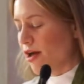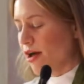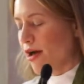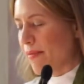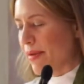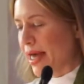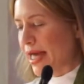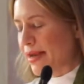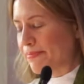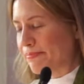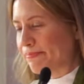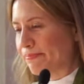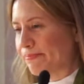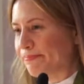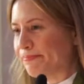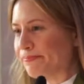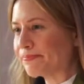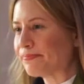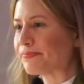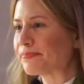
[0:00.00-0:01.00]
amen.
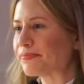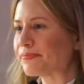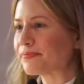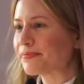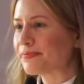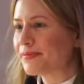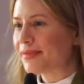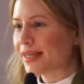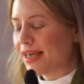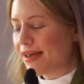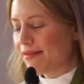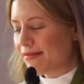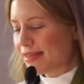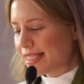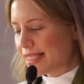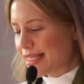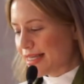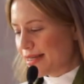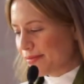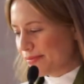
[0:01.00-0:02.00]
Amen. Have a
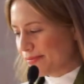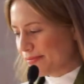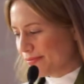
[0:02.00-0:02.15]
seat.